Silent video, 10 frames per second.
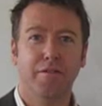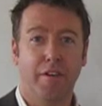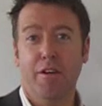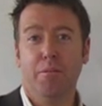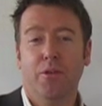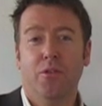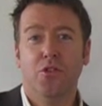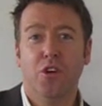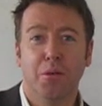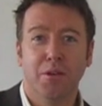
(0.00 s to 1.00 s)
very
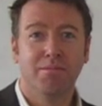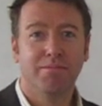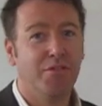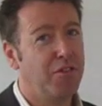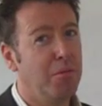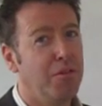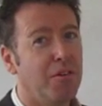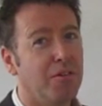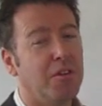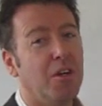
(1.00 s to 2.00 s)
important job. Somebody's
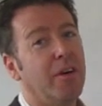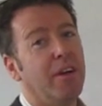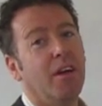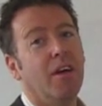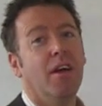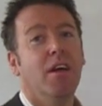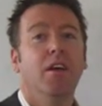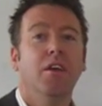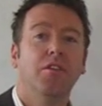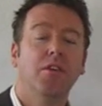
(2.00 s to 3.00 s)
got to do it.
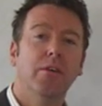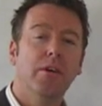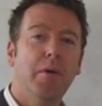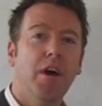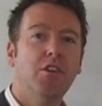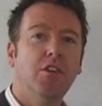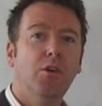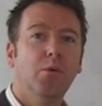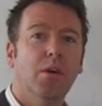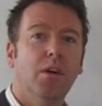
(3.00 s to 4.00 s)
So imagine
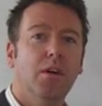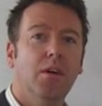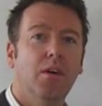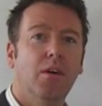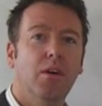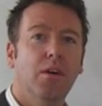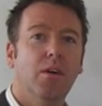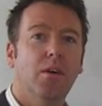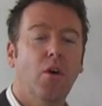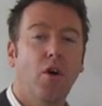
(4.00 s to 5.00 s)
you were
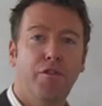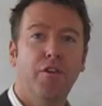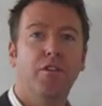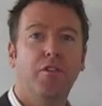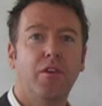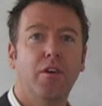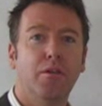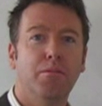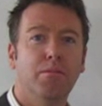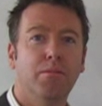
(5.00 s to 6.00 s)
offered
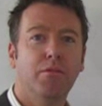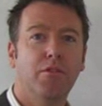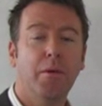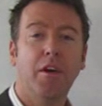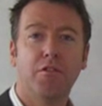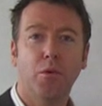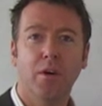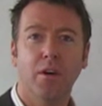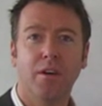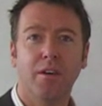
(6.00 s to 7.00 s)
some extra
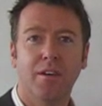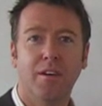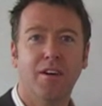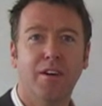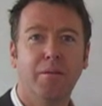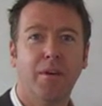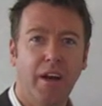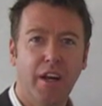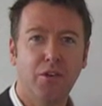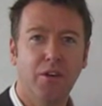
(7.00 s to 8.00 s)
work
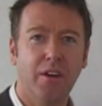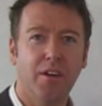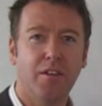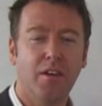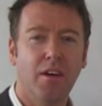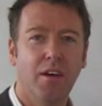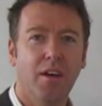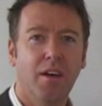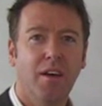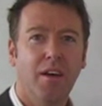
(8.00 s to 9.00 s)
cleaning toilets.
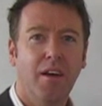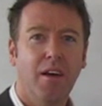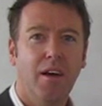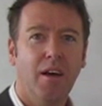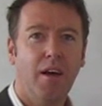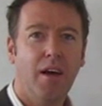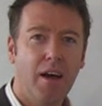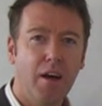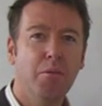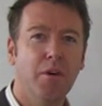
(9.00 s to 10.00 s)

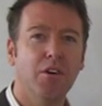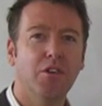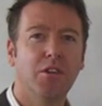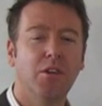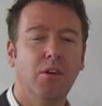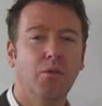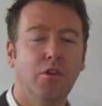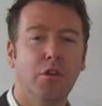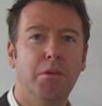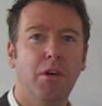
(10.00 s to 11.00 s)
How much
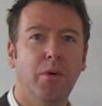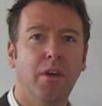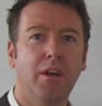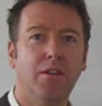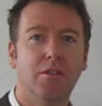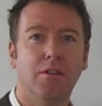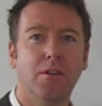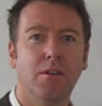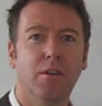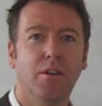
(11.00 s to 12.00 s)
would you be willing
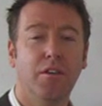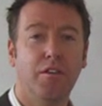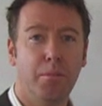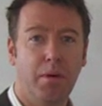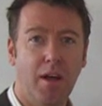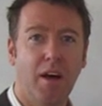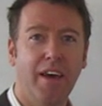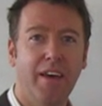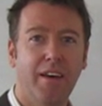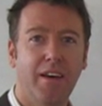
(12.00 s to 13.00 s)
to
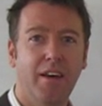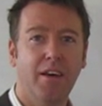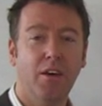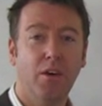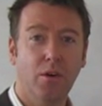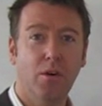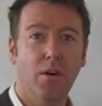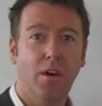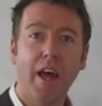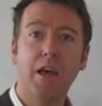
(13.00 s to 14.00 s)
supply
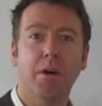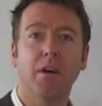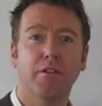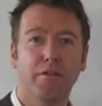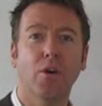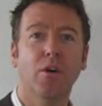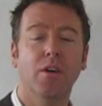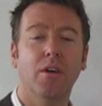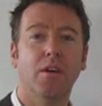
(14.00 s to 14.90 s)
your labour for?